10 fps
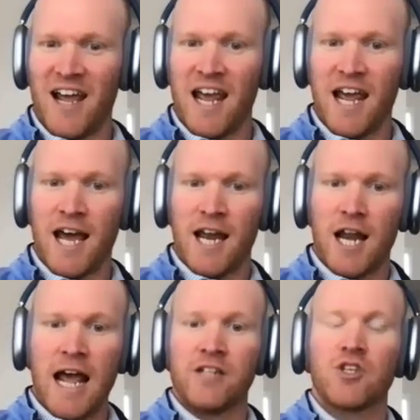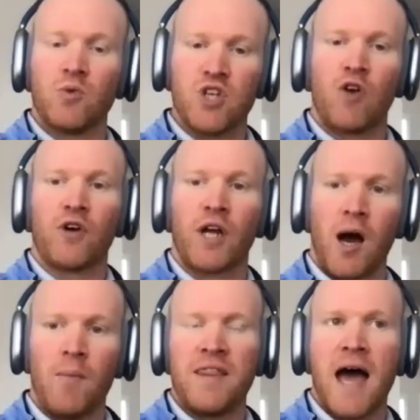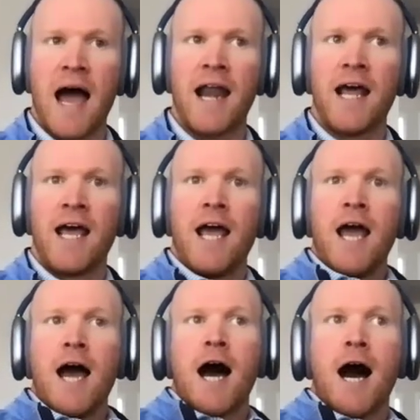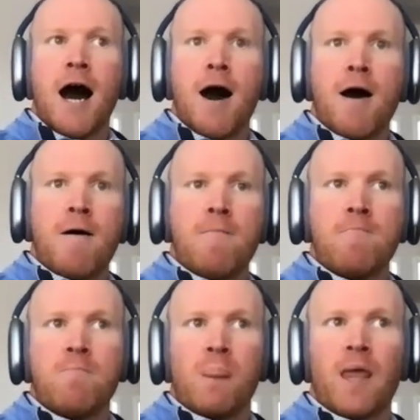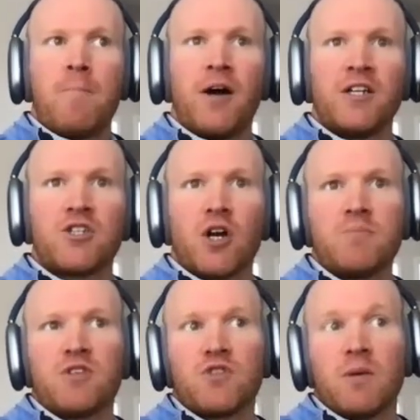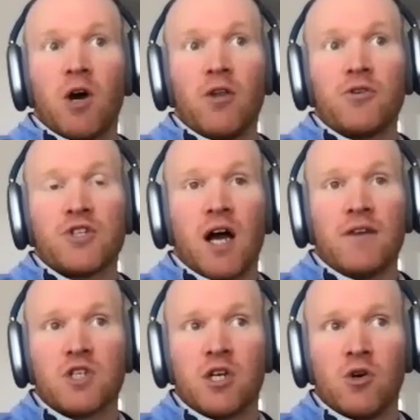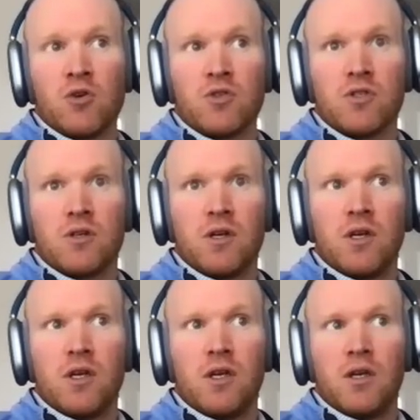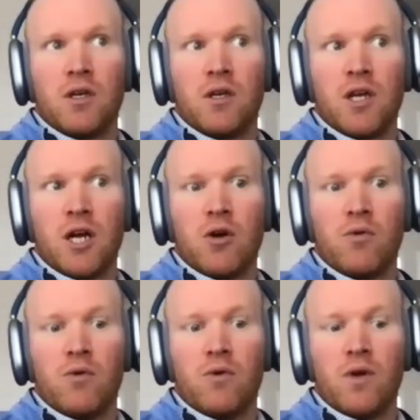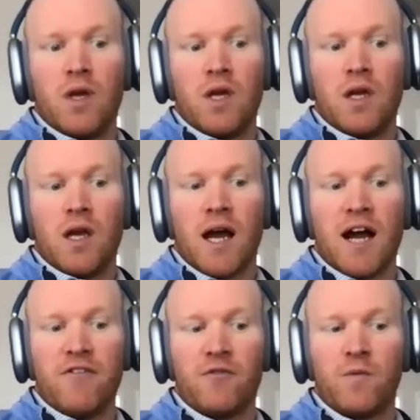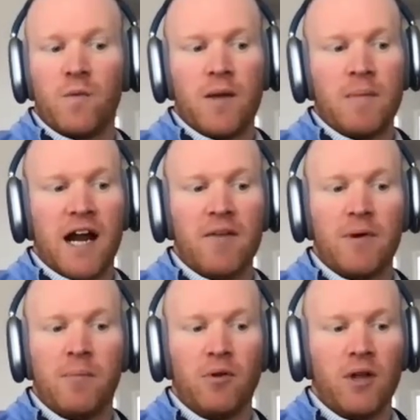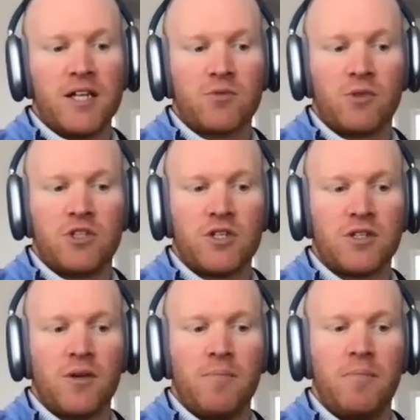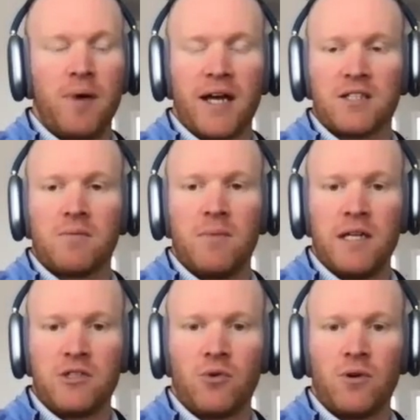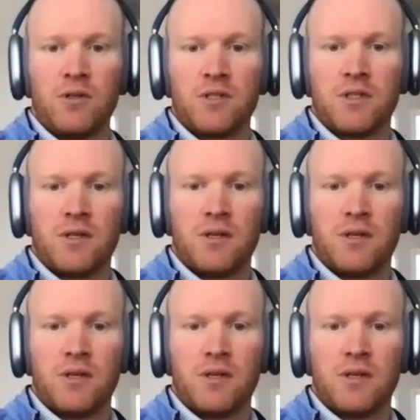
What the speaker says: And so it's overcoming that. But in terms of some other soft skills, I've been blessed with just the best mentors.